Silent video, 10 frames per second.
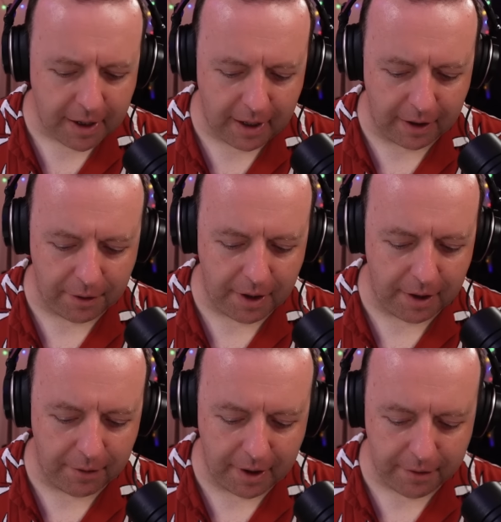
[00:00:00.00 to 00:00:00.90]
Hello,
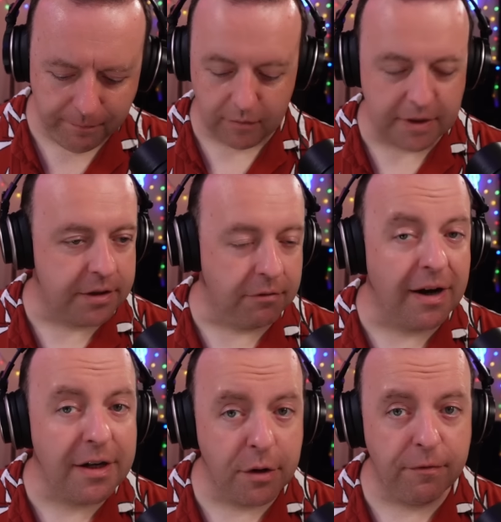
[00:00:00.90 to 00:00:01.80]
hello, hello. This is a
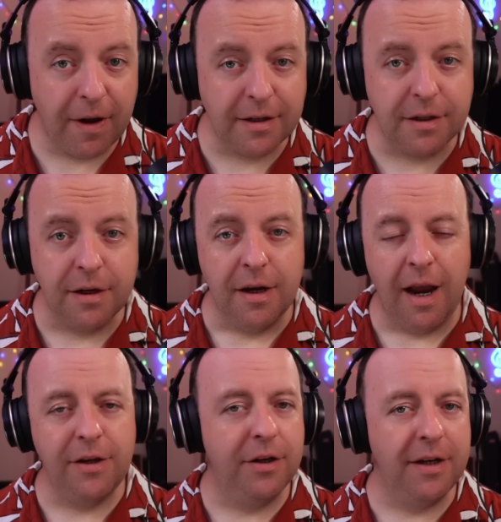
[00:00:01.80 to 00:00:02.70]
radio effect,
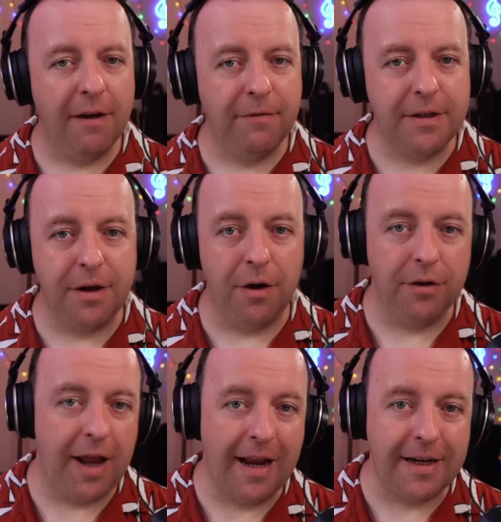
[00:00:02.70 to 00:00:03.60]
and you could have this
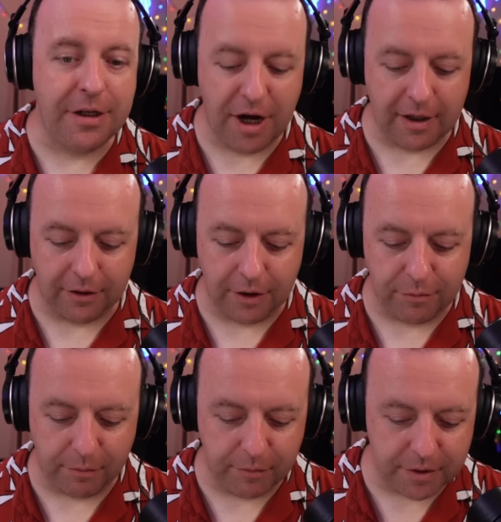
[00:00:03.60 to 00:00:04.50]
on any channel, no
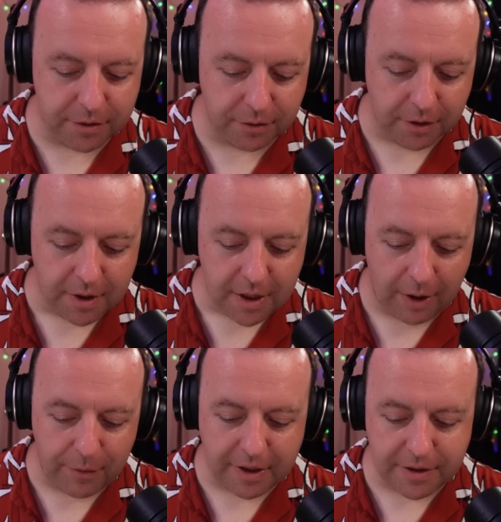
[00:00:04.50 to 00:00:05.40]
problem at all.
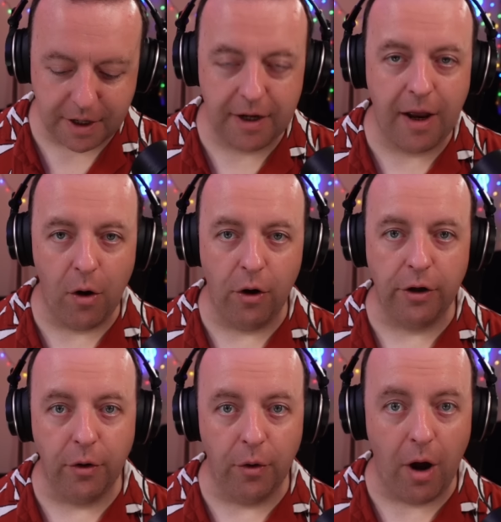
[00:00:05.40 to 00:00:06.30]
And we can turn it
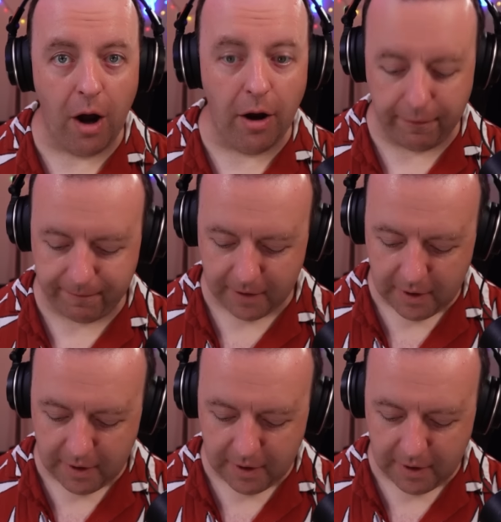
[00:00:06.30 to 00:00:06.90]
on or off.